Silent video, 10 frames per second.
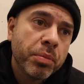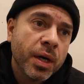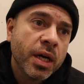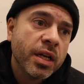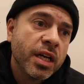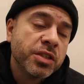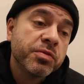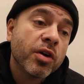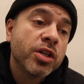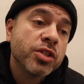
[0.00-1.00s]
But as
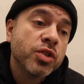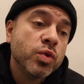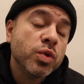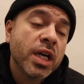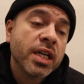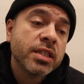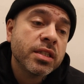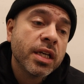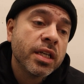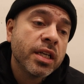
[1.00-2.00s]
far as Ugas
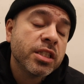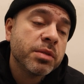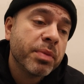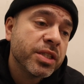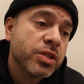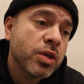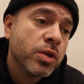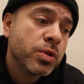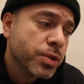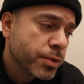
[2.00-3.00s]
and Spence
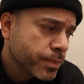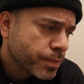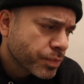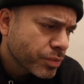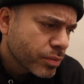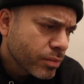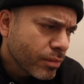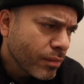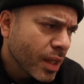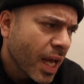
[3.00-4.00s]
goes,
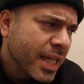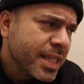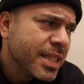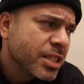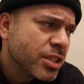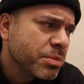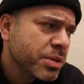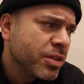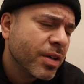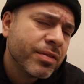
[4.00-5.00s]
I think that's going to
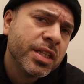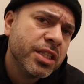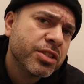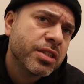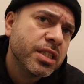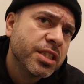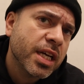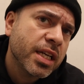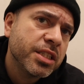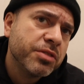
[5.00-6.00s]
be a very interesting,
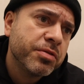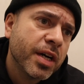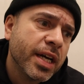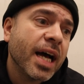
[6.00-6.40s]
challenging fight.